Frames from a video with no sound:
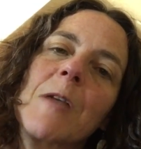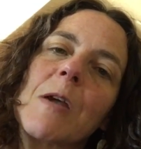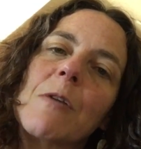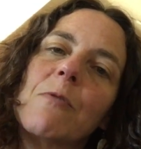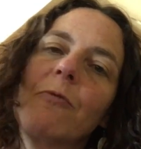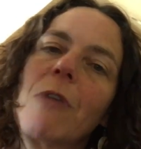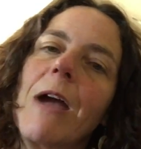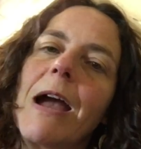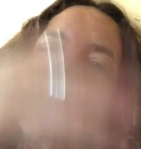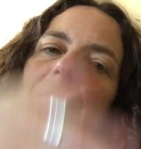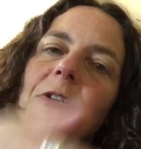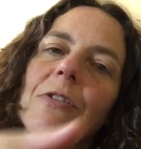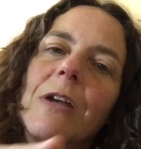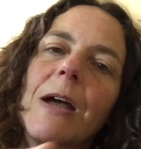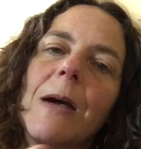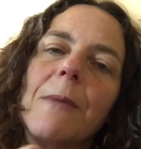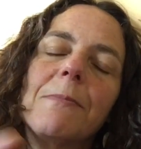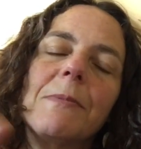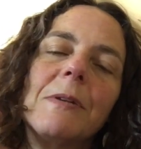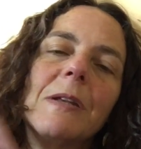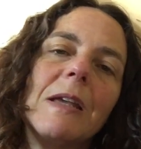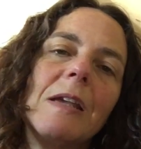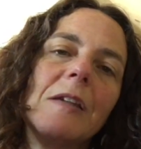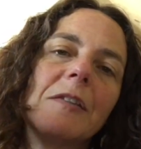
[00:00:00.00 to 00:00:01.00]
Rider
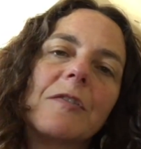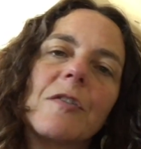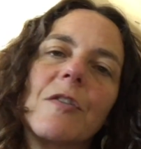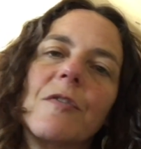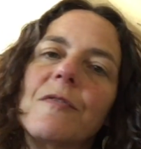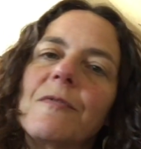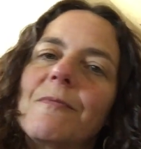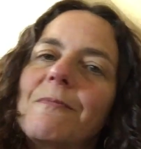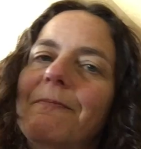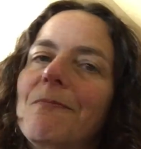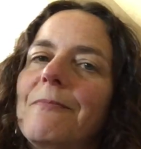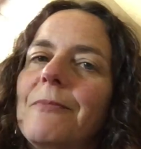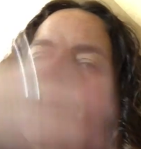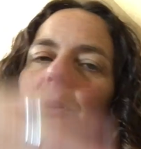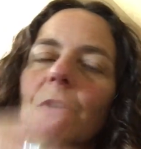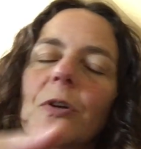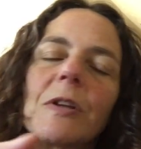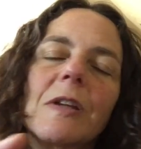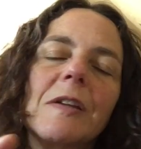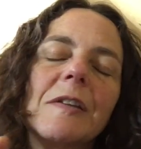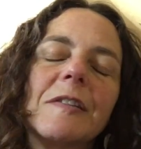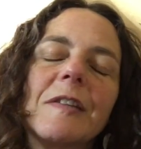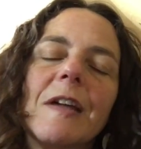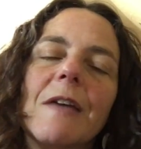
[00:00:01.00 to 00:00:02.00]
Company sort of
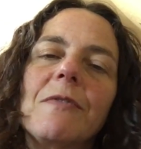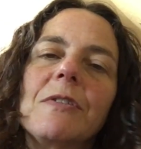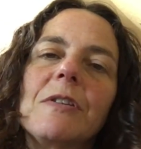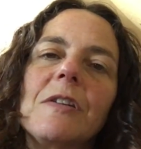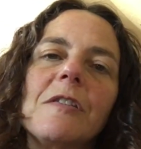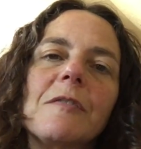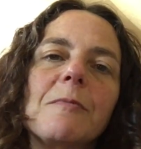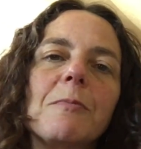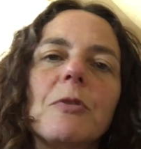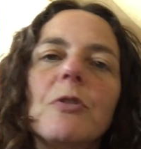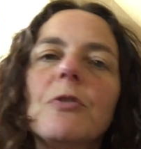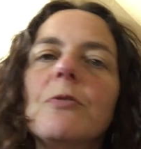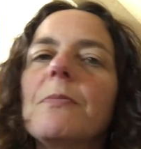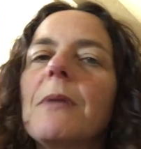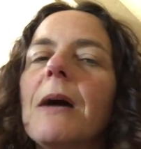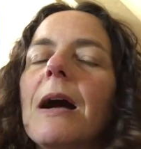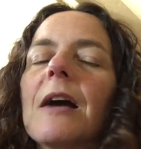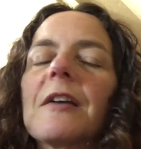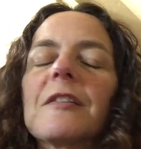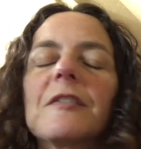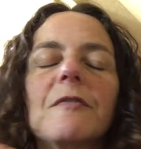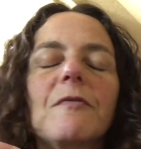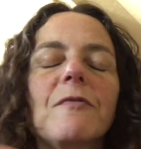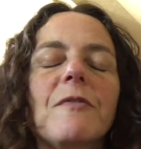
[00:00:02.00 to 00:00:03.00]
early 70s blue
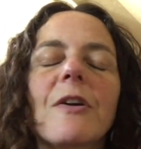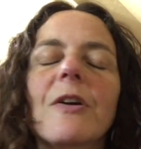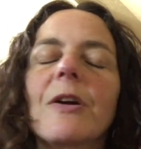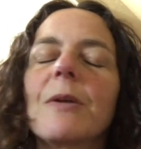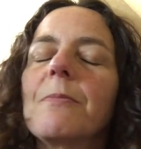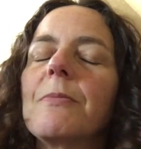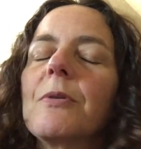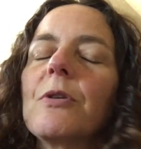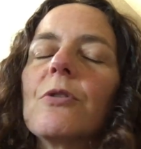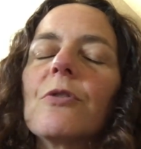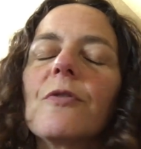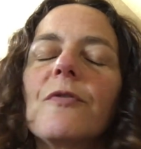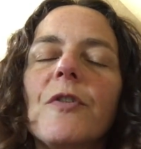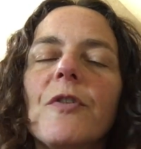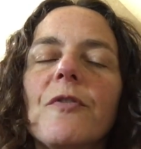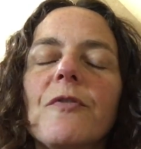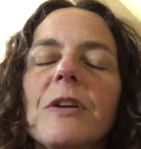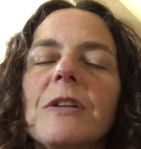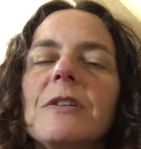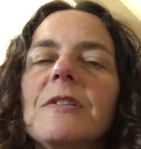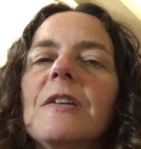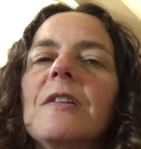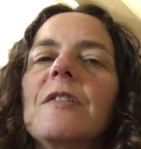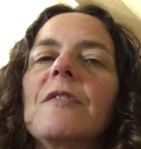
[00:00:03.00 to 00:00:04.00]
box, a very beautiful
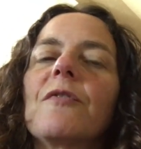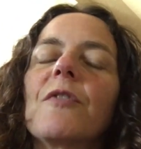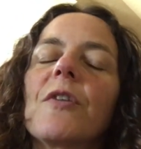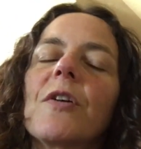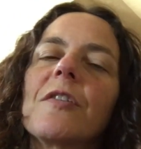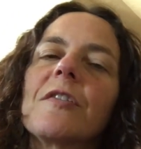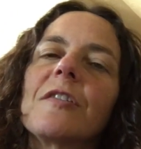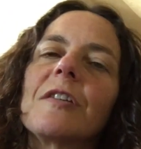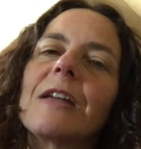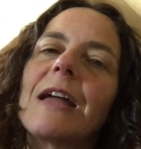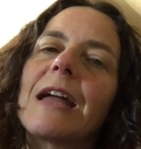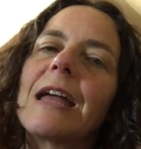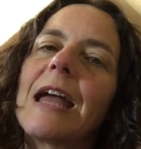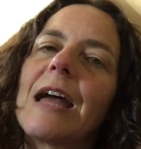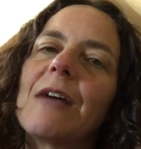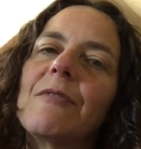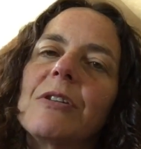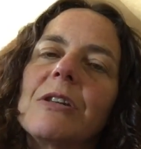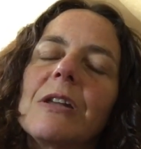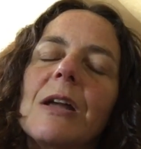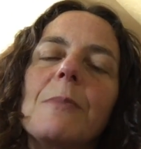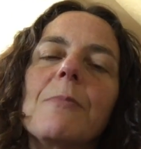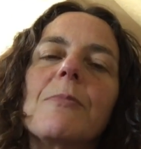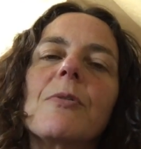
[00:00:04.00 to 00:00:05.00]
vintage version. I have a
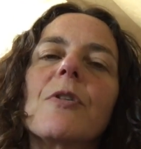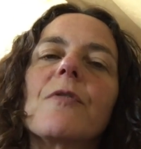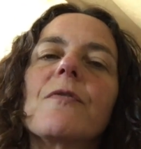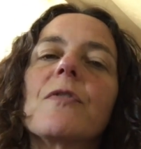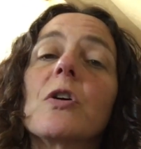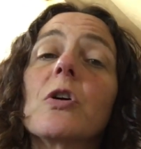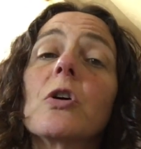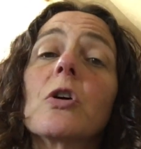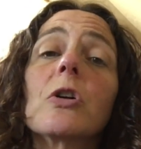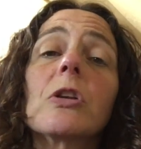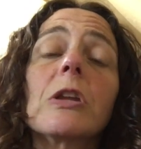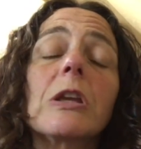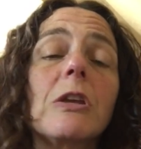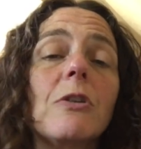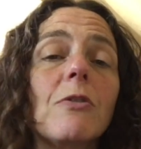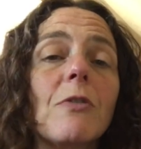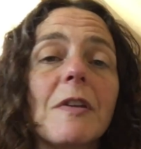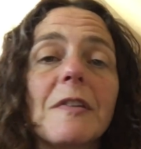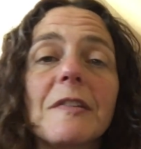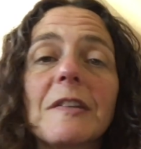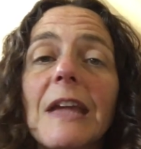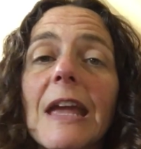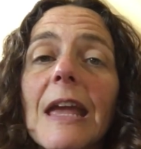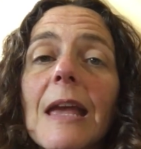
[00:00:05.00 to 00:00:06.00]
number of the early
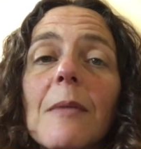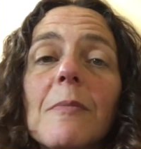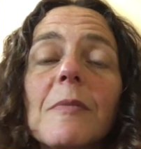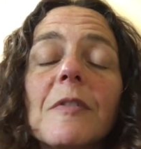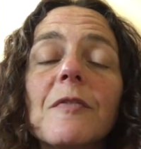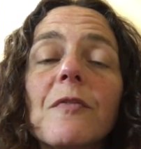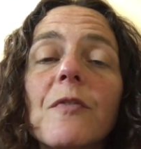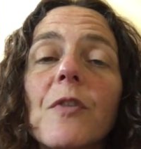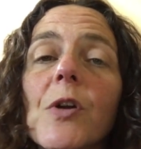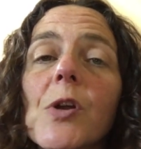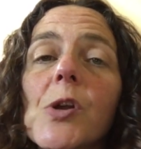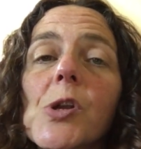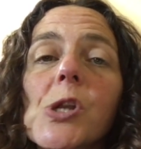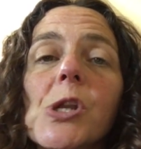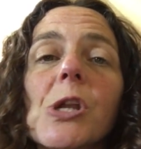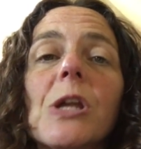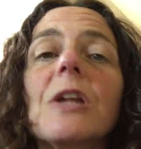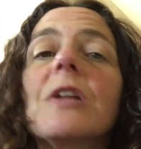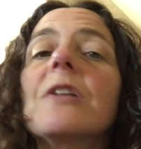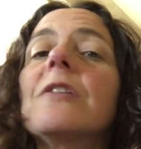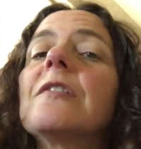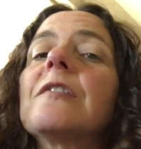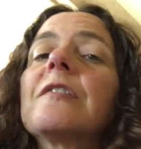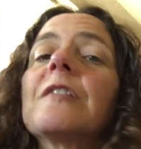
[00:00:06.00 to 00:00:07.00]
US Games
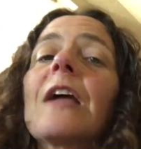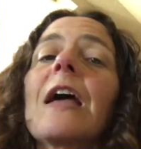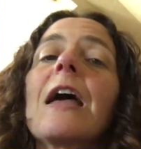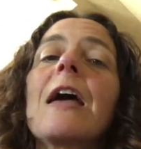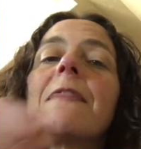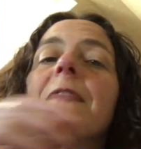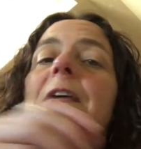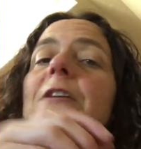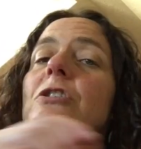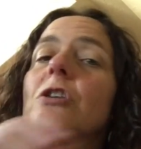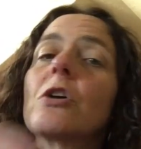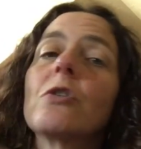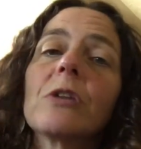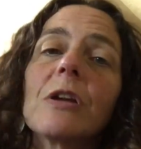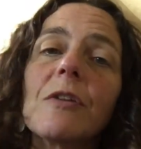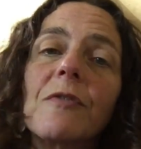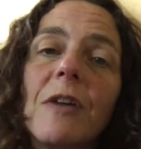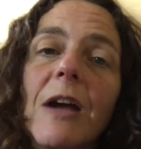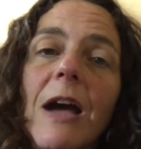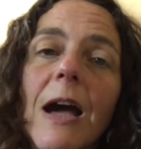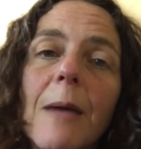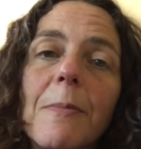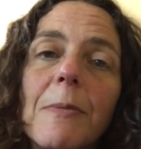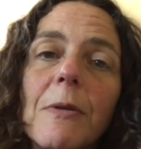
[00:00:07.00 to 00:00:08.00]
versions that don't have
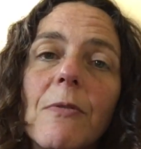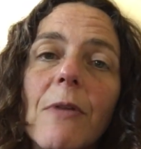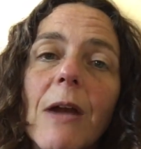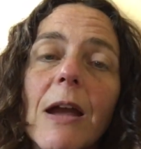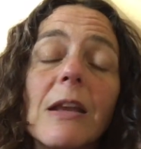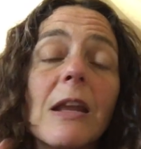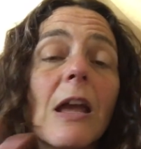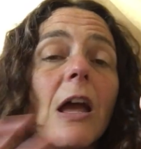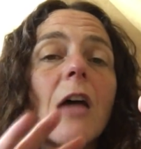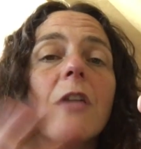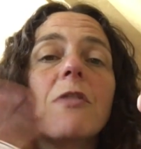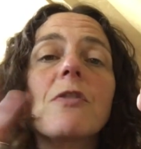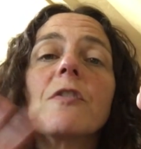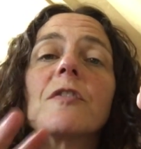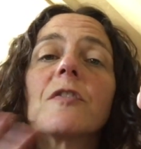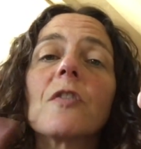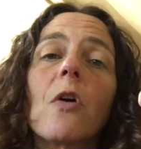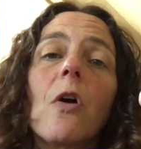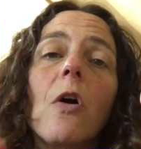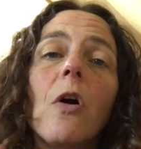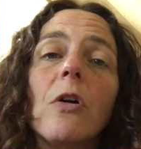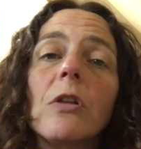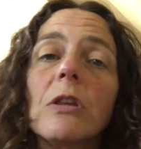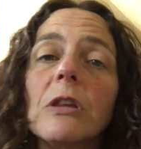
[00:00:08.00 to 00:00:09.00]
copyright. Those are
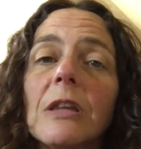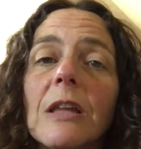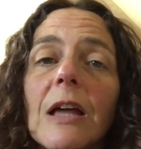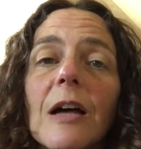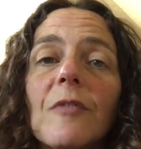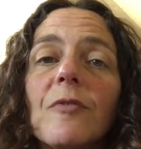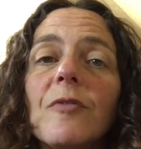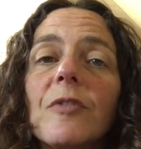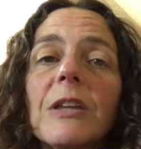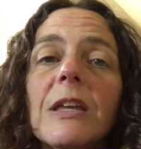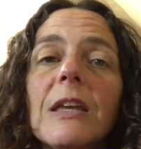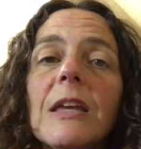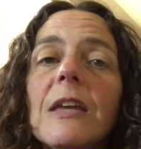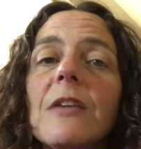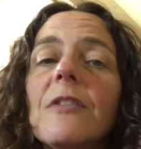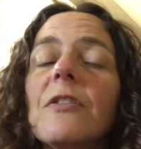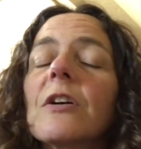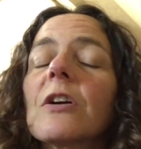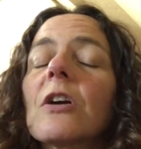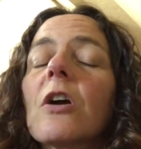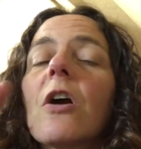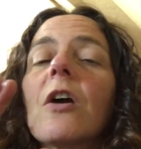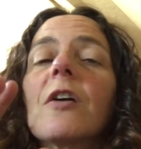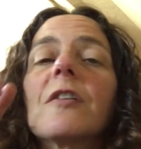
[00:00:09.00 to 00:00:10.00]
all lovely. The
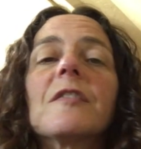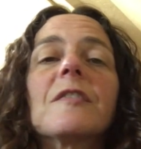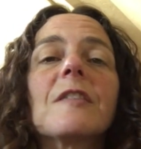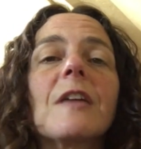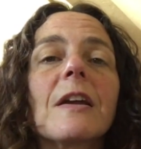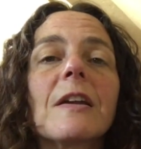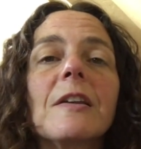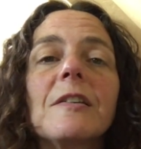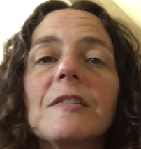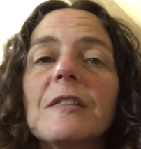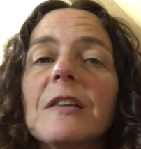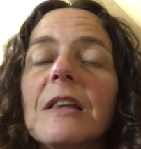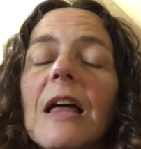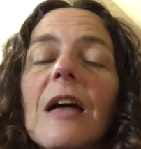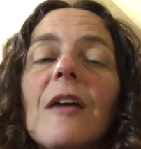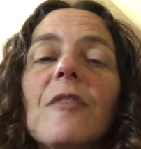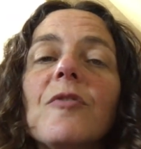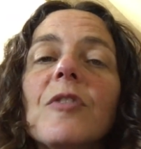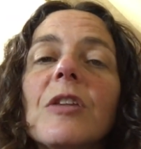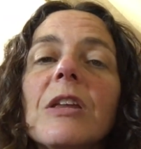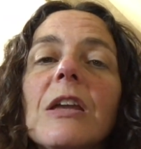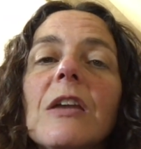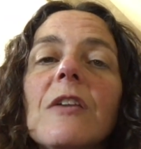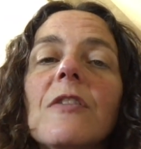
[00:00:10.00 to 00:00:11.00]
cardstock is
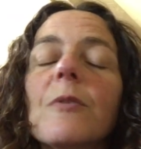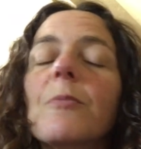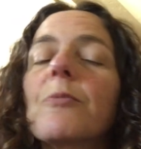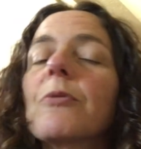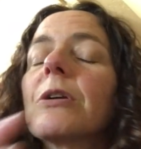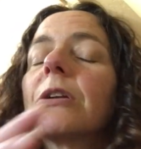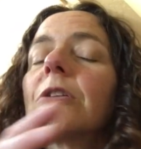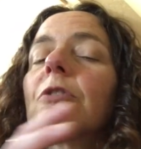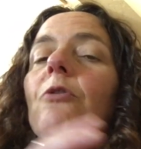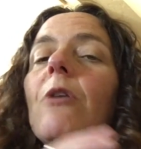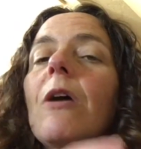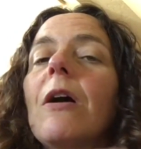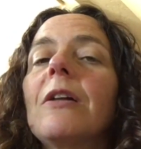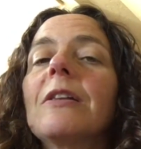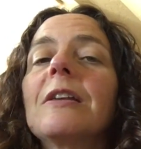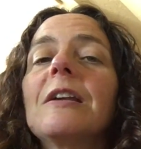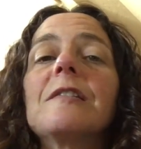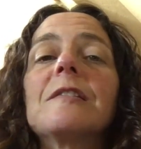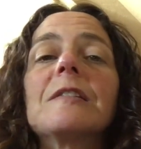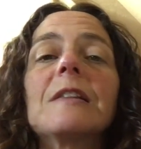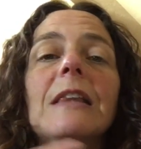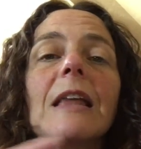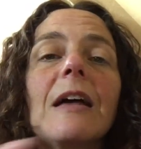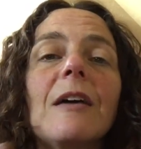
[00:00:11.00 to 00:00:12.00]
lovely. The print quality
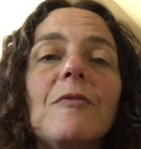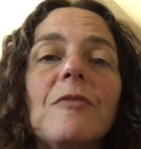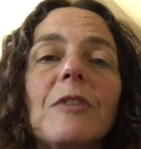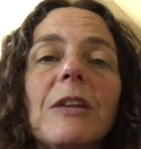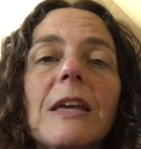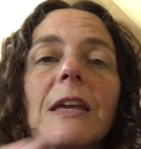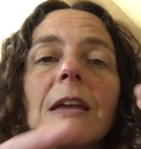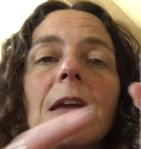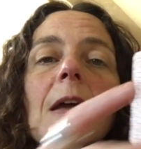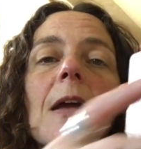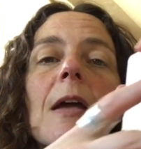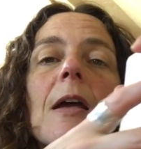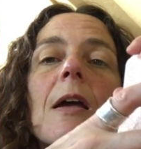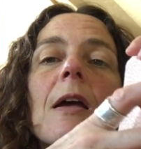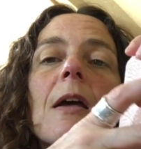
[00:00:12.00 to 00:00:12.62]
is lovely.